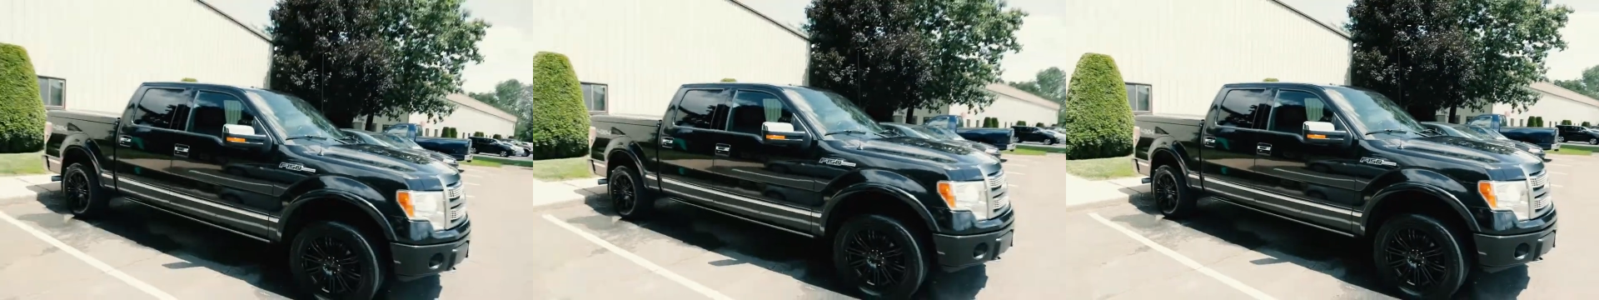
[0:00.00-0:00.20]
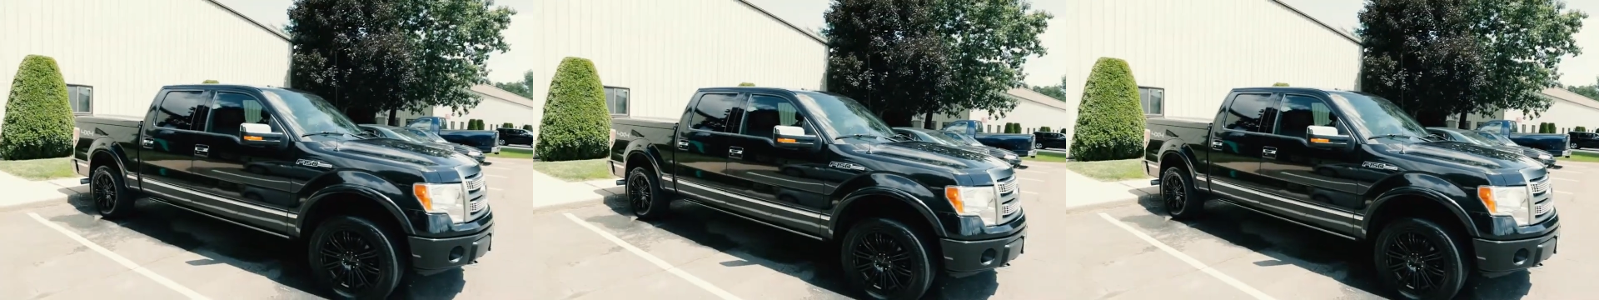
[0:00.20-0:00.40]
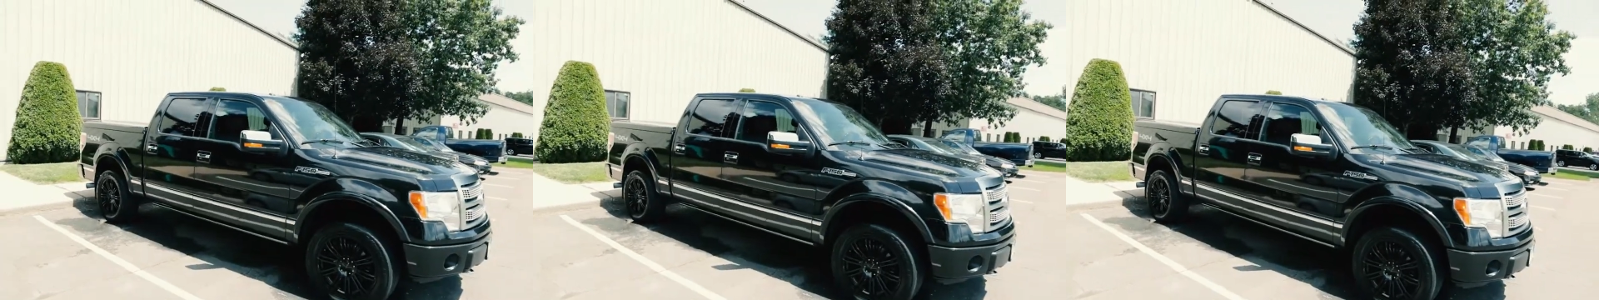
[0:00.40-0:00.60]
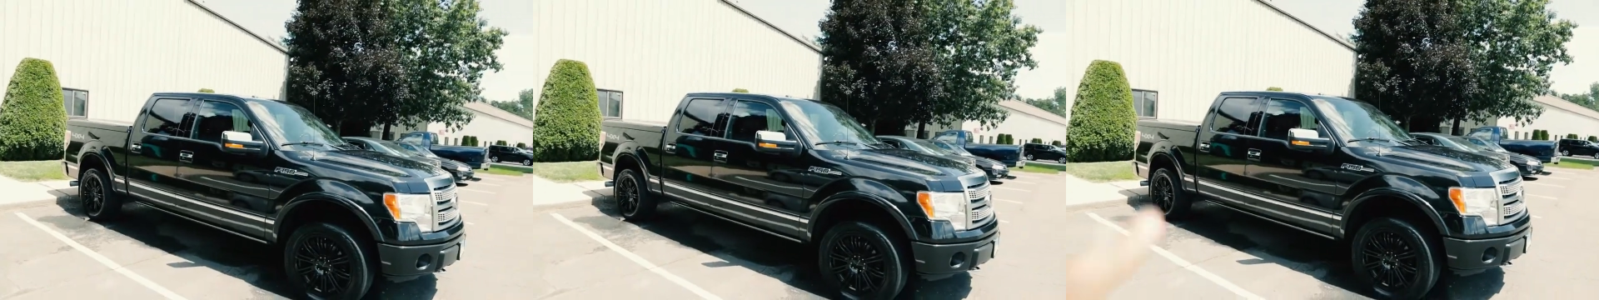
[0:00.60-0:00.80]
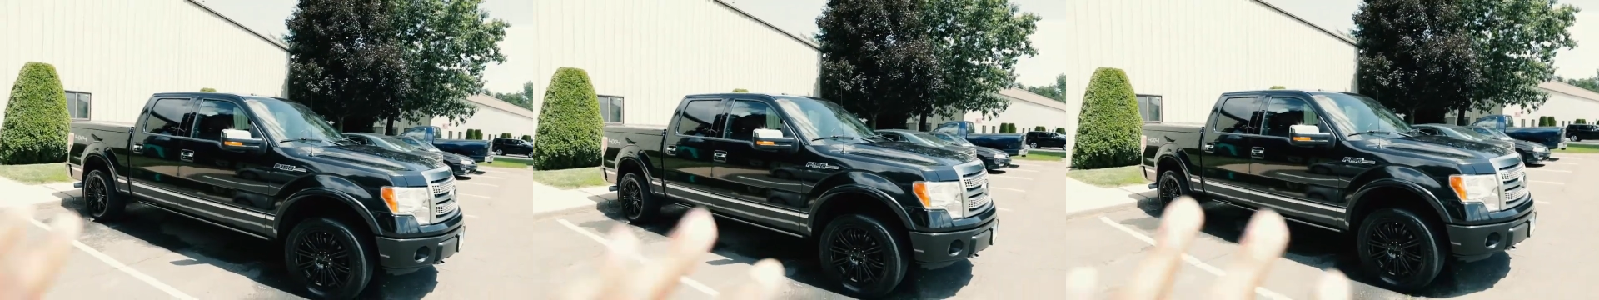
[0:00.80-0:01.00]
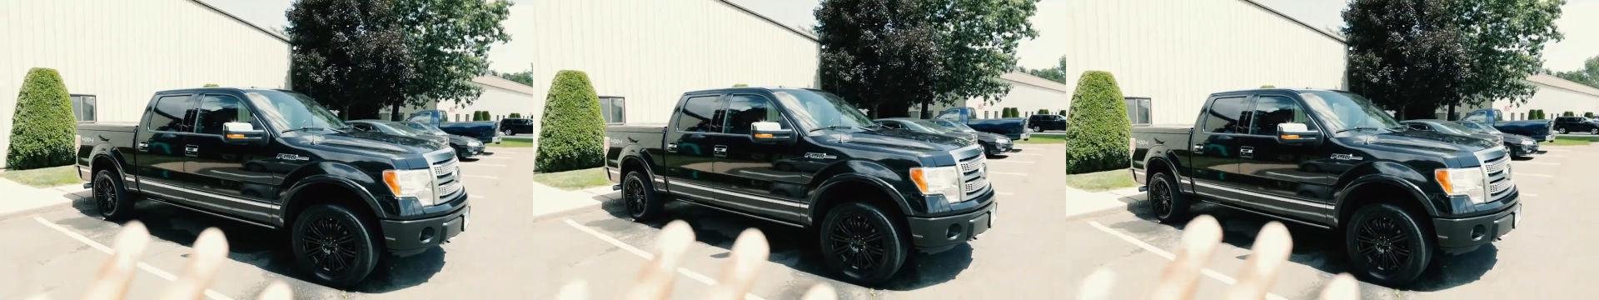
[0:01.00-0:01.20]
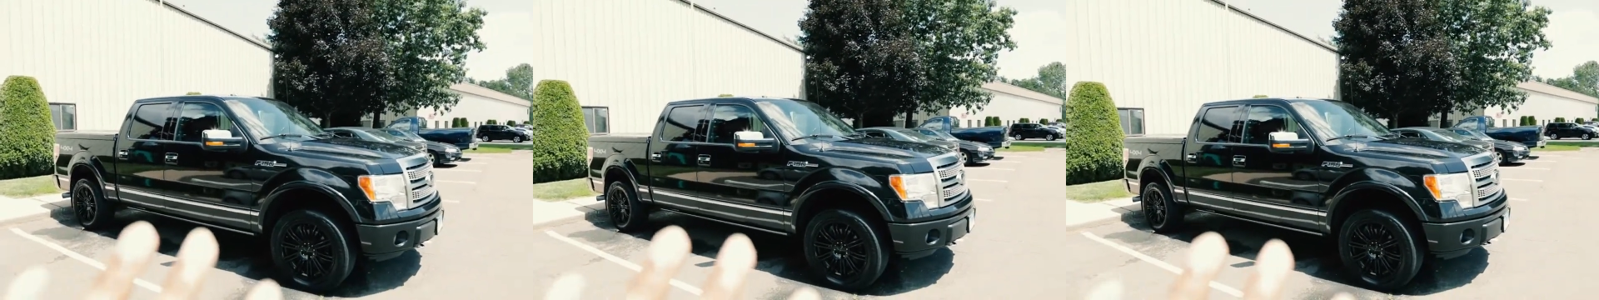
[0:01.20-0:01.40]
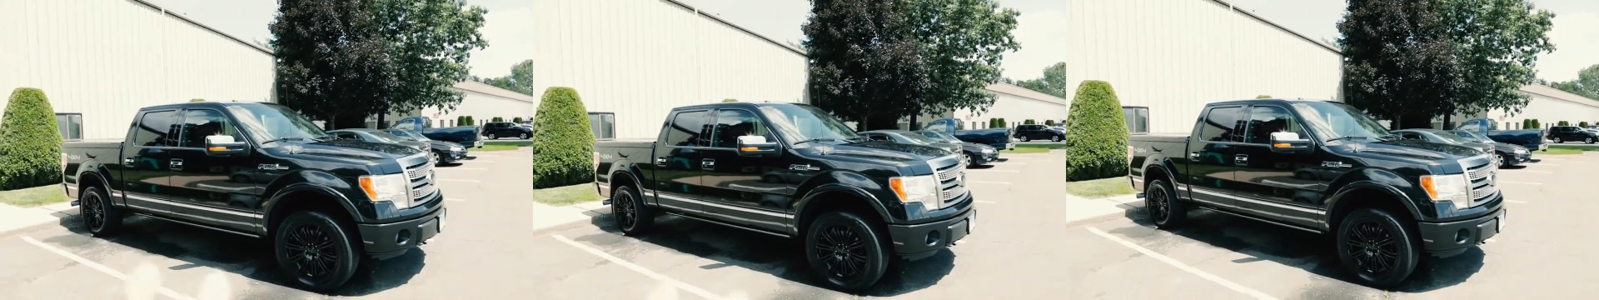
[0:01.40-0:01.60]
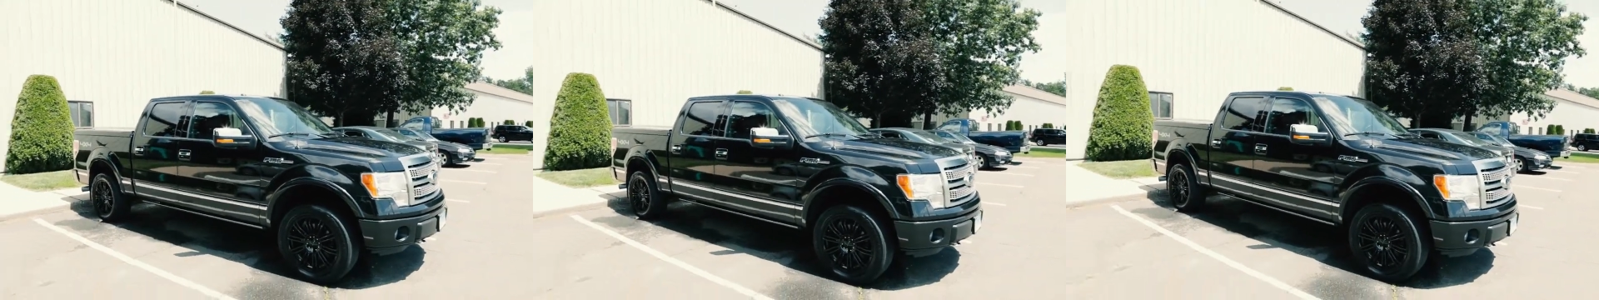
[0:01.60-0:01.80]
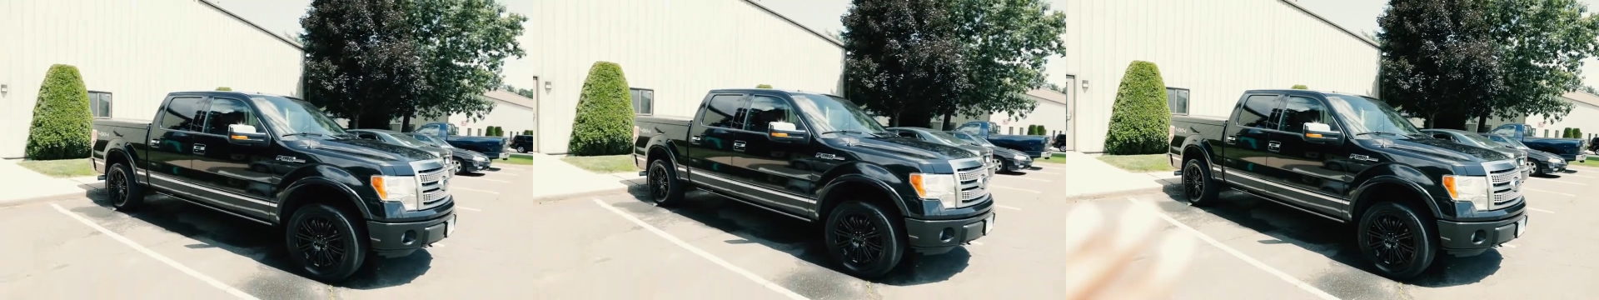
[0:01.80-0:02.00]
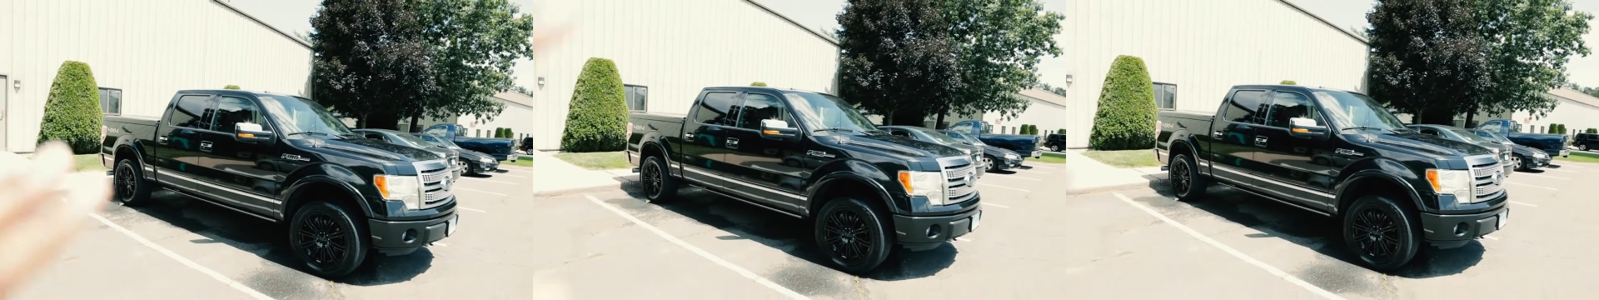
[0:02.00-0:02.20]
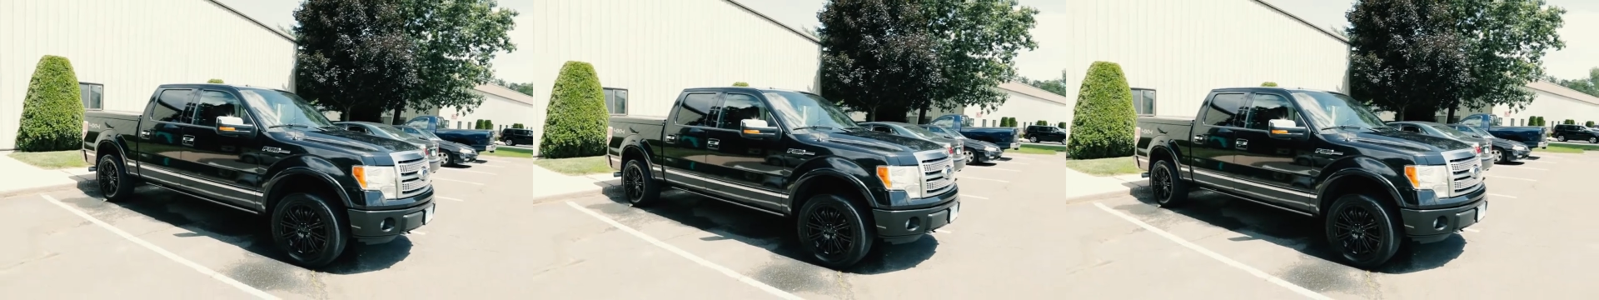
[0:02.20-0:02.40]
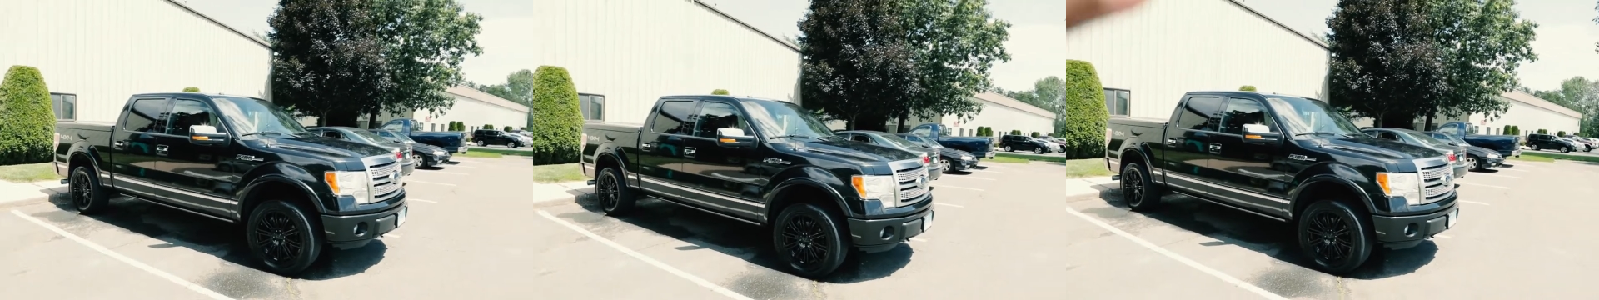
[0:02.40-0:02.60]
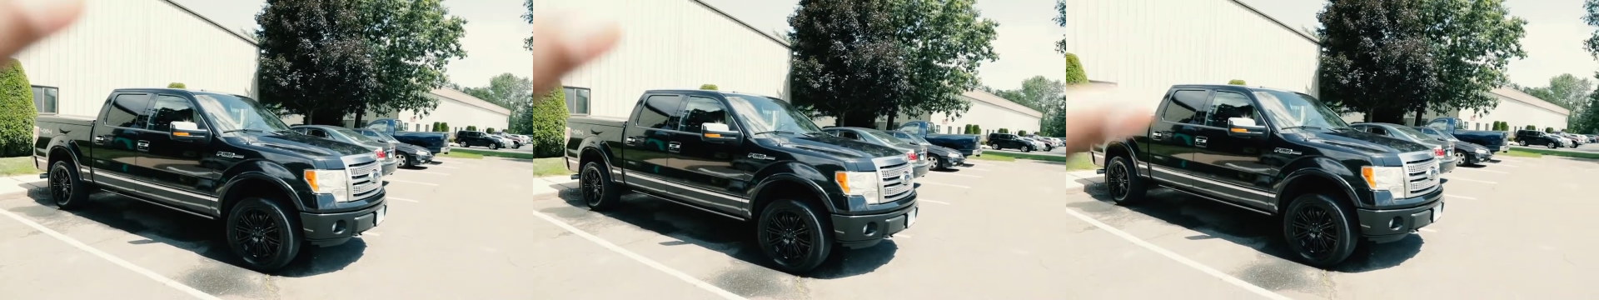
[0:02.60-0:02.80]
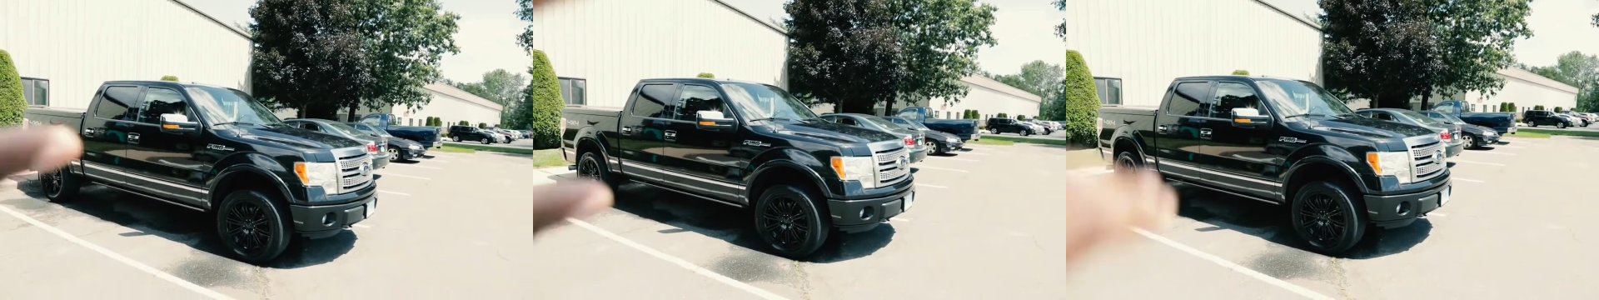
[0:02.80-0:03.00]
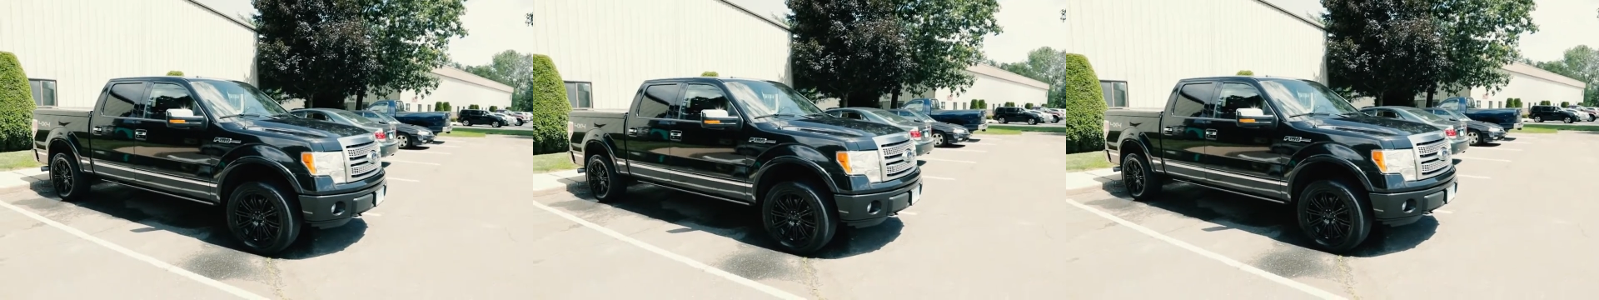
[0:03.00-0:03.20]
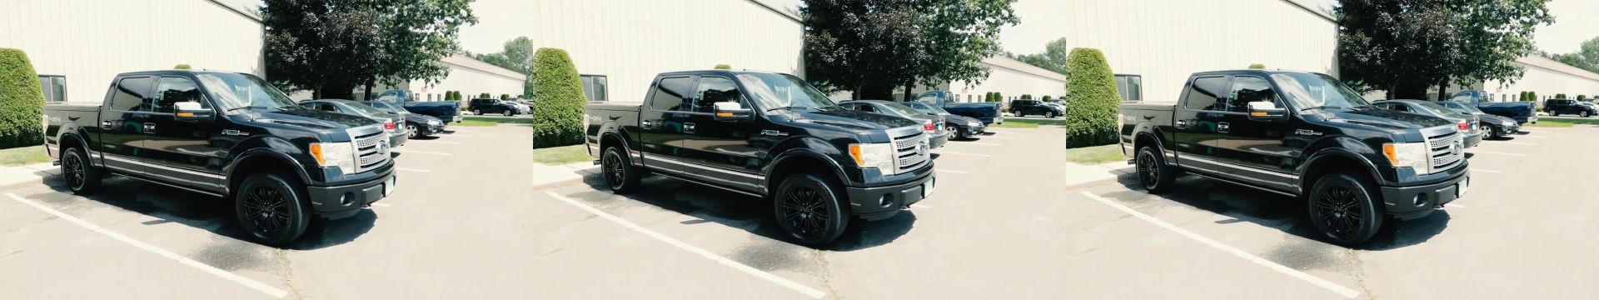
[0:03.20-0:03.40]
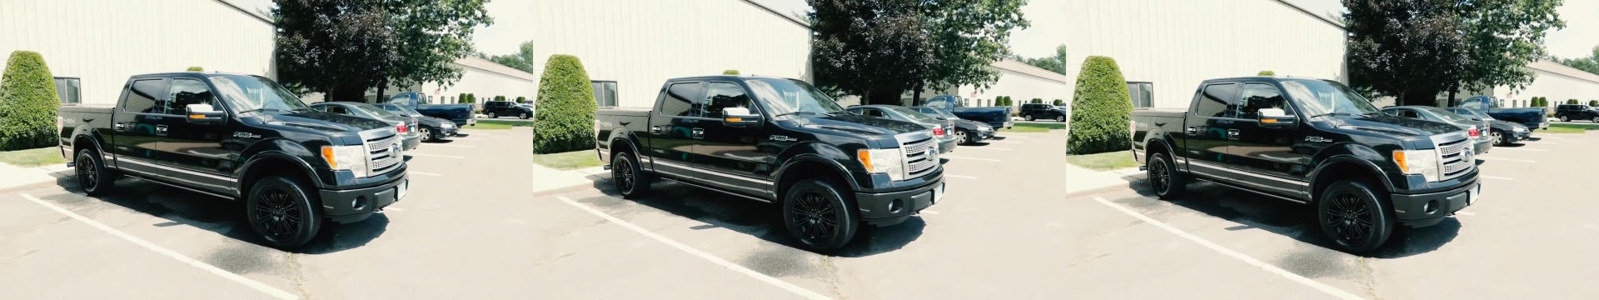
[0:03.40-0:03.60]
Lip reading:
Nobody's mouth can be seen.